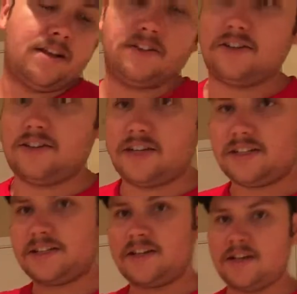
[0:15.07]
So
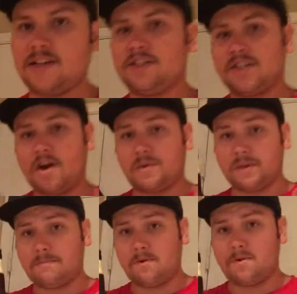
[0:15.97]
let's start with
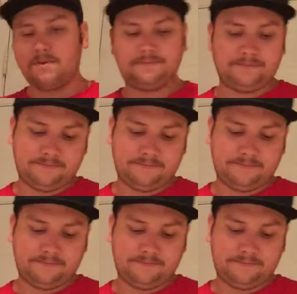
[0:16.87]
the pour.